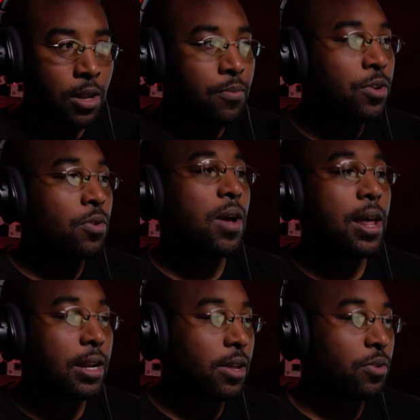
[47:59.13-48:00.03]
When you're
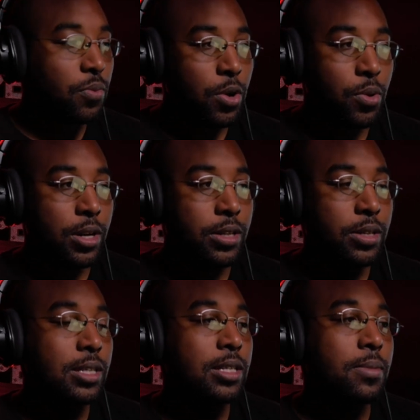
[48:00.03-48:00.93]
riding down the road and you
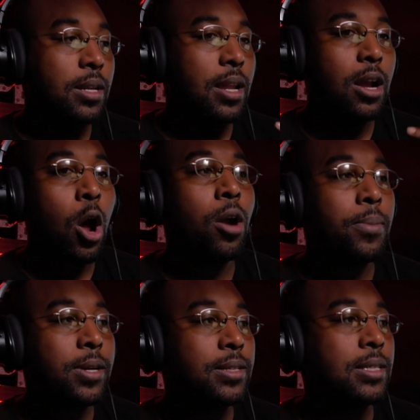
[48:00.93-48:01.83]
see something like
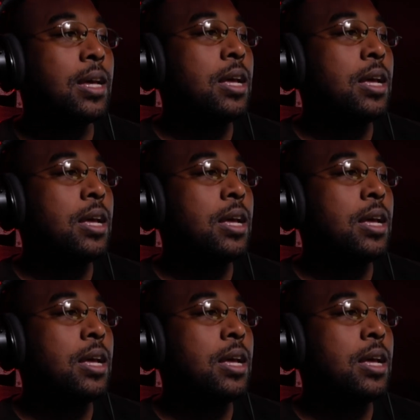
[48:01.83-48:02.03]
Arby's,